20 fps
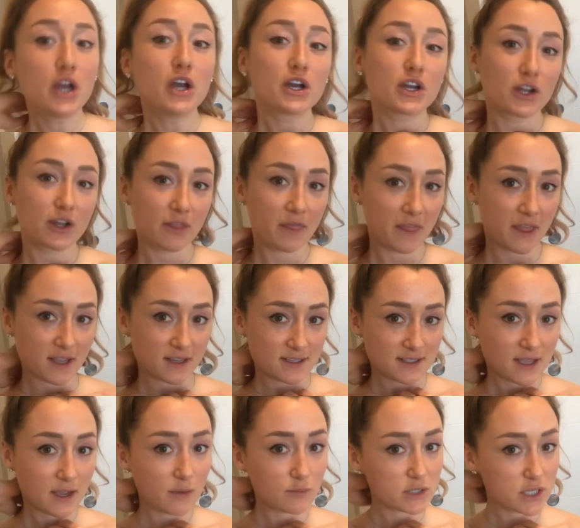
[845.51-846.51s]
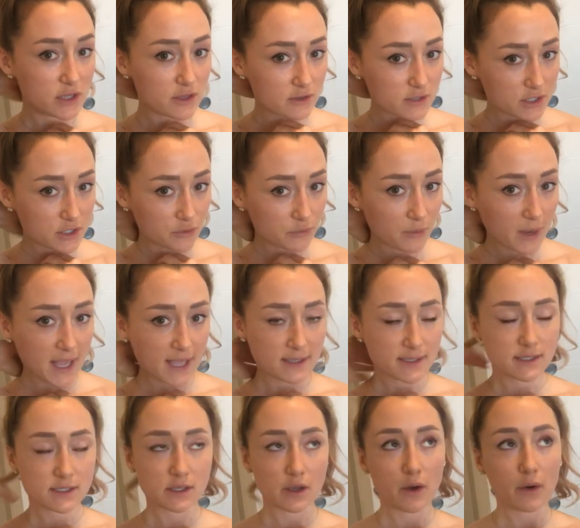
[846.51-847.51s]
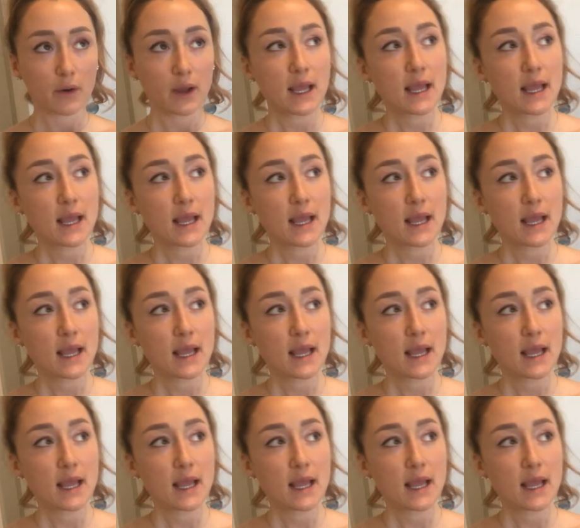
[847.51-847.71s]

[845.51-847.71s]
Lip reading: good things come to those who wait. So